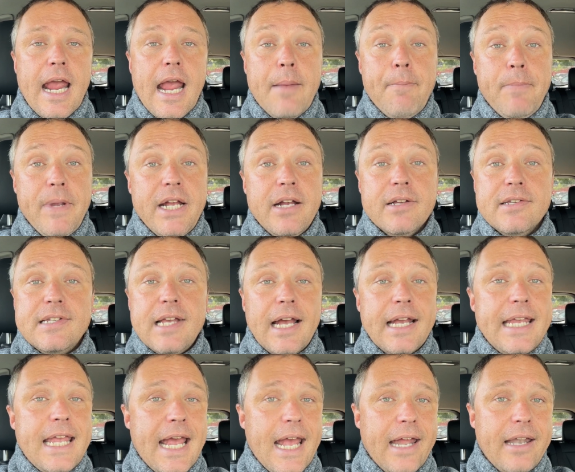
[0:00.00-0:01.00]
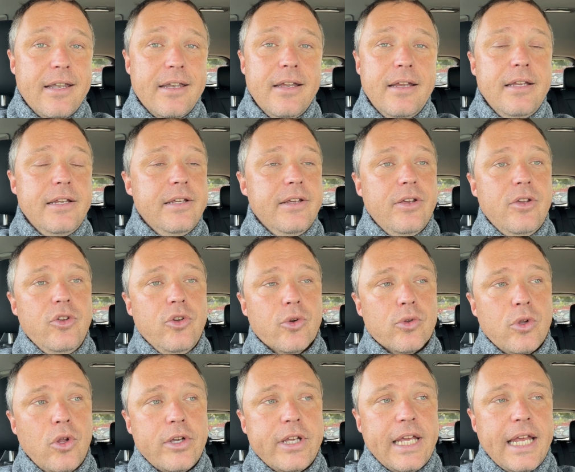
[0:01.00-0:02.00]
Because, again, you're
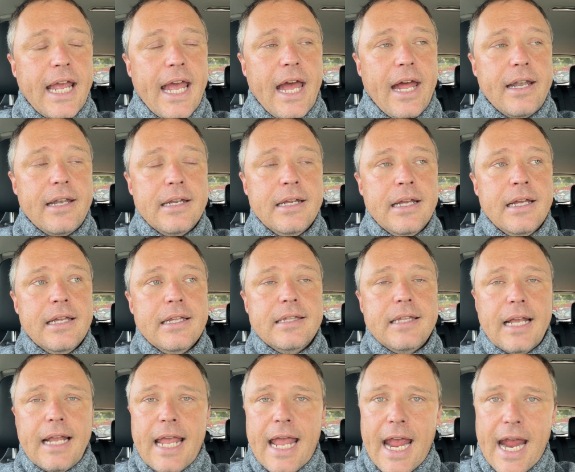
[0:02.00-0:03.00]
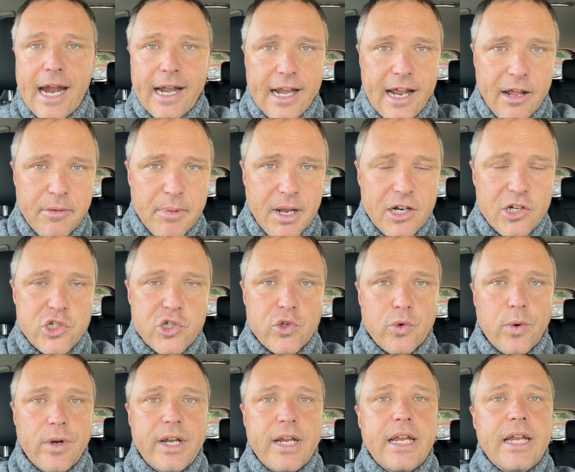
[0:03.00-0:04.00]
looking at the Can-Am
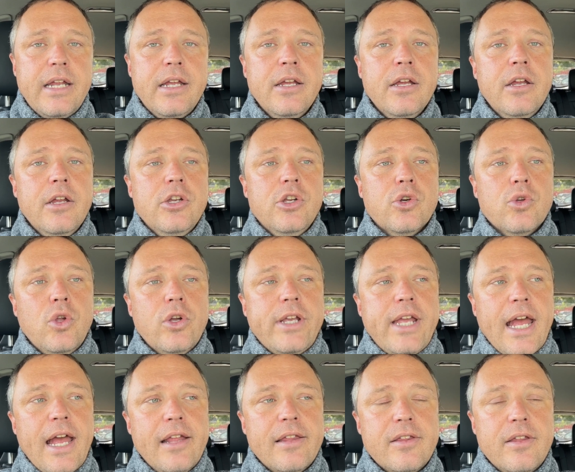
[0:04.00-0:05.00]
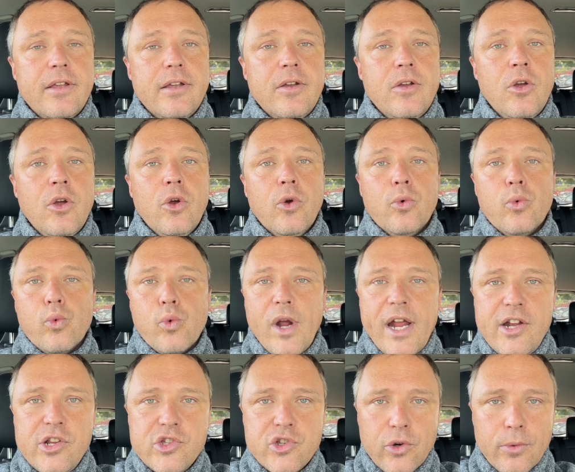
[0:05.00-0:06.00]
X3. You're looking at the
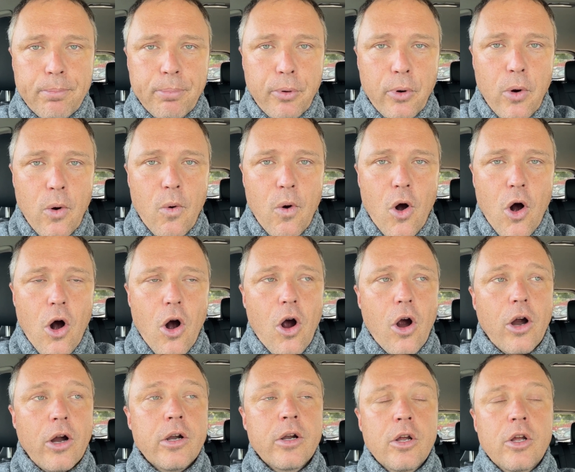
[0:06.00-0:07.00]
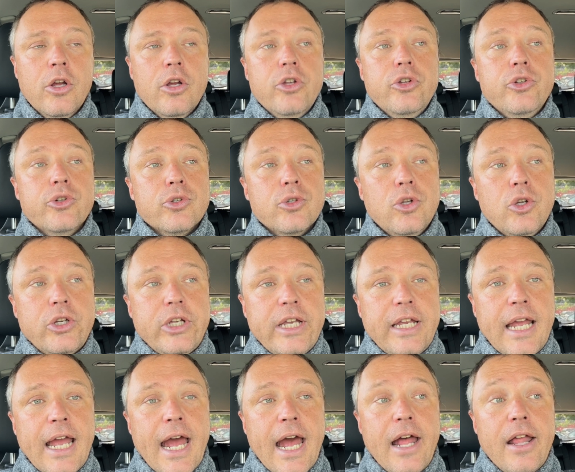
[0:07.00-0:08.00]
Razor Pro R. You're looking
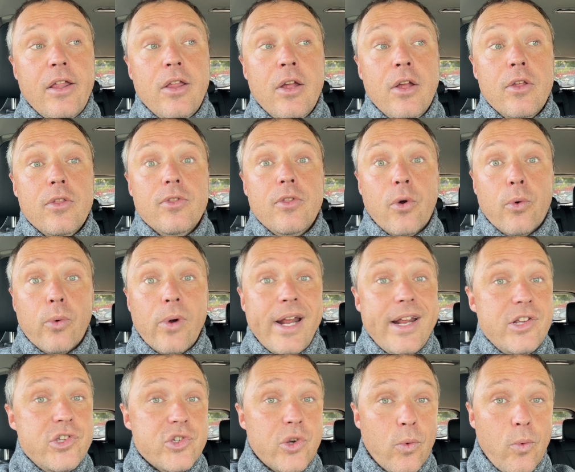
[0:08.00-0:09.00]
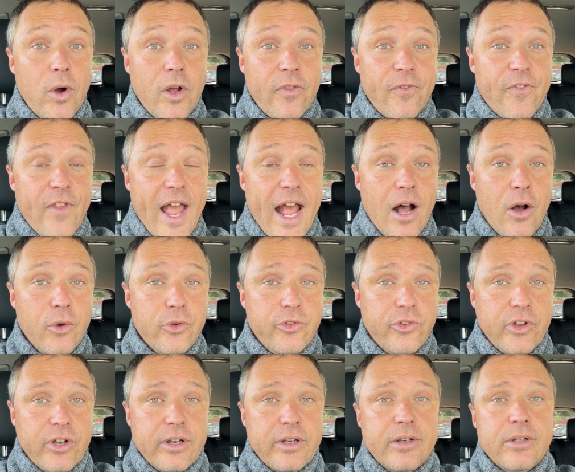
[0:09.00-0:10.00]
at the Razor
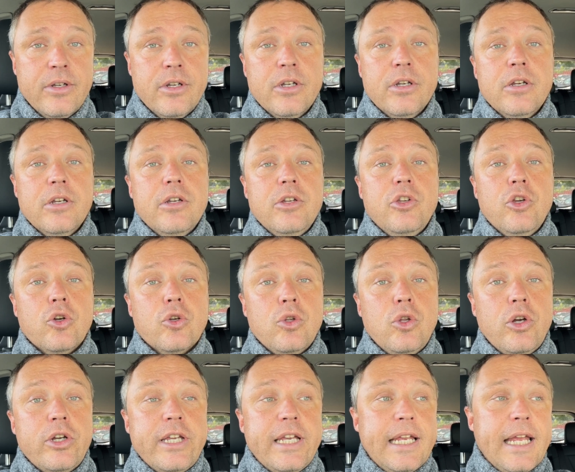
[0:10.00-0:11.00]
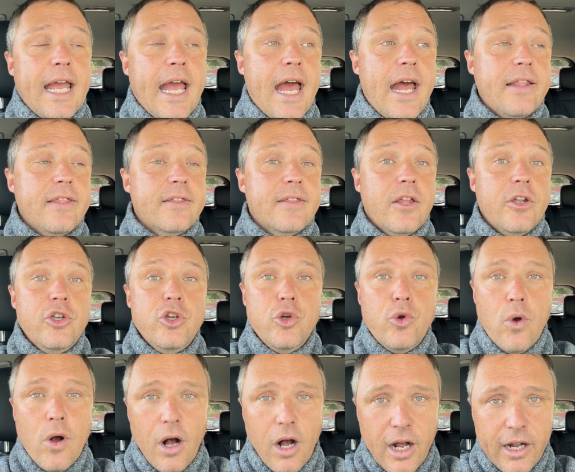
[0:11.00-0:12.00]
1000. You're looking at the new
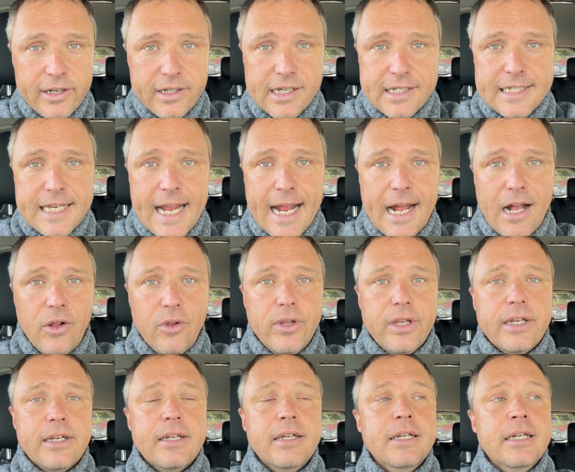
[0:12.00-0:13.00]
Honda Talon.